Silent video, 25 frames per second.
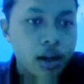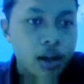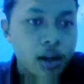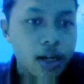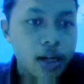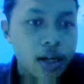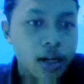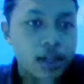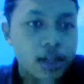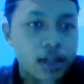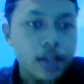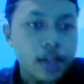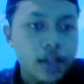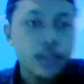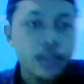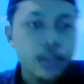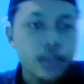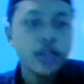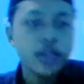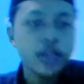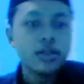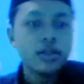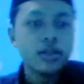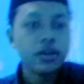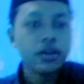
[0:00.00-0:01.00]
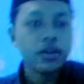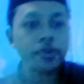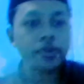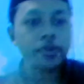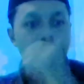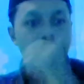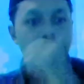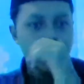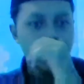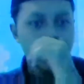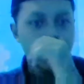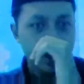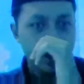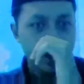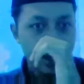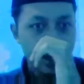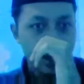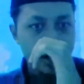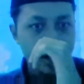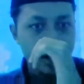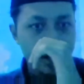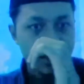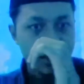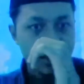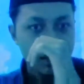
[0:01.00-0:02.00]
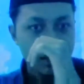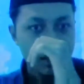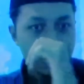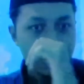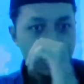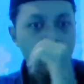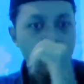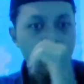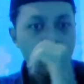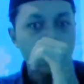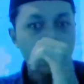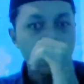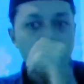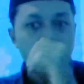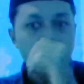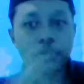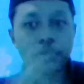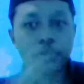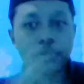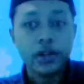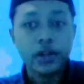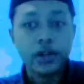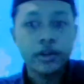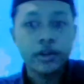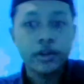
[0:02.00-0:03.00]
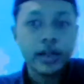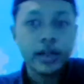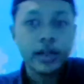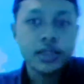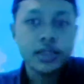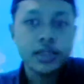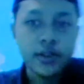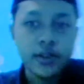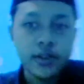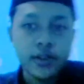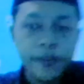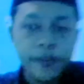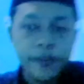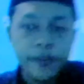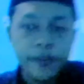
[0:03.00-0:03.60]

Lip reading: conditions of chemical addition or configuration.